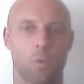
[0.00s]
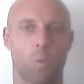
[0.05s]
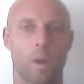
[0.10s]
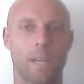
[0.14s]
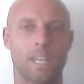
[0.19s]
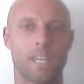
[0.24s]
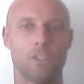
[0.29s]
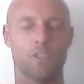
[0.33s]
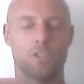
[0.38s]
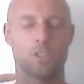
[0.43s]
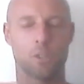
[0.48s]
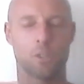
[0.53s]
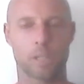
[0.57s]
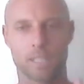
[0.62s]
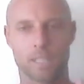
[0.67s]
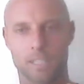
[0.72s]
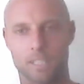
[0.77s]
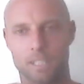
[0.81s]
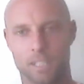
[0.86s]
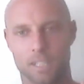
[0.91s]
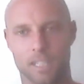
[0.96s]
When you're
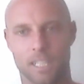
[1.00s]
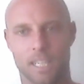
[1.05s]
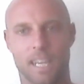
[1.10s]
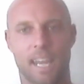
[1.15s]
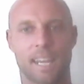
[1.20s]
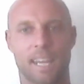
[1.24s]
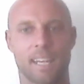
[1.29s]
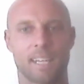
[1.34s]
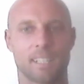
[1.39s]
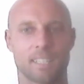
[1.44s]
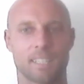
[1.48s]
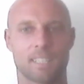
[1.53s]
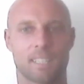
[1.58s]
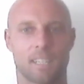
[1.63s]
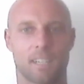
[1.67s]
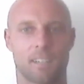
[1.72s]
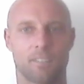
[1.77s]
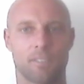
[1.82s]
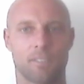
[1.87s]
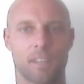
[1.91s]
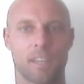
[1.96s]
doing the cadence
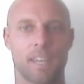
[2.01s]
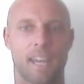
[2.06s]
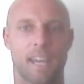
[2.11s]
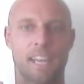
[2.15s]
stuff,